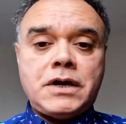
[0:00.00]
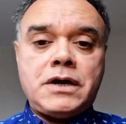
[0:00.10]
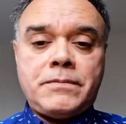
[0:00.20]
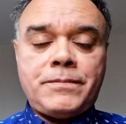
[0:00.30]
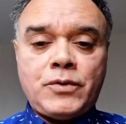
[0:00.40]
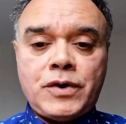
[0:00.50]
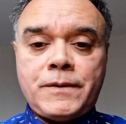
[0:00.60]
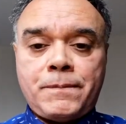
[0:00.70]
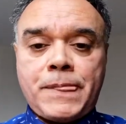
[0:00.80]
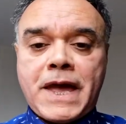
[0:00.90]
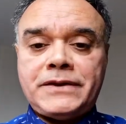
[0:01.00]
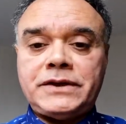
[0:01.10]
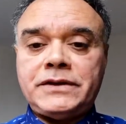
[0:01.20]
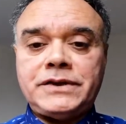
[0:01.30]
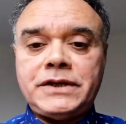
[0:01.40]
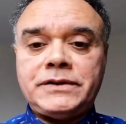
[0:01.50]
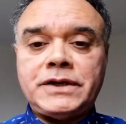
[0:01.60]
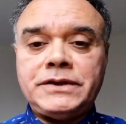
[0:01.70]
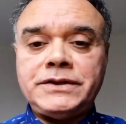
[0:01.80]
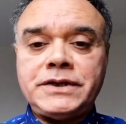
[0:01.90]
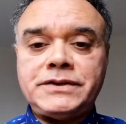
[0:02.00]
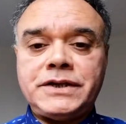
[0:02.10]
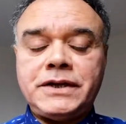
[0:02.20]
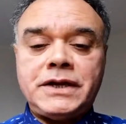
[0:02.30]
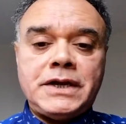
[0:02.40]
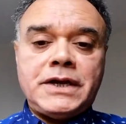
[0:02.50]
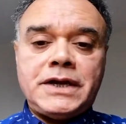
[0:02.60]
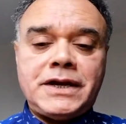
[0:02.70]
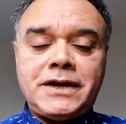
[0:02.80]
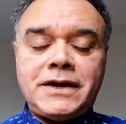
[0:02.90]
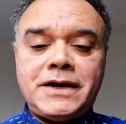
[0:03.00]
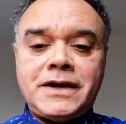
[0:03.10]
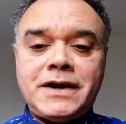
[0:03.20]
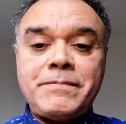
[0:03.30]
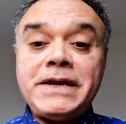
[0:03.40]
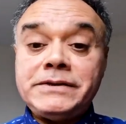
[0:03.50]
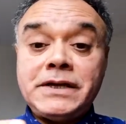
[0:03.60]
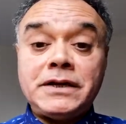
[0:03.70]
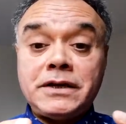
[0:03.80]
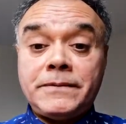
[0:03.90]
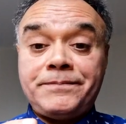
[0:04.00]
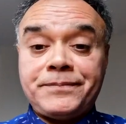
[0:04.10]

and this is the amazing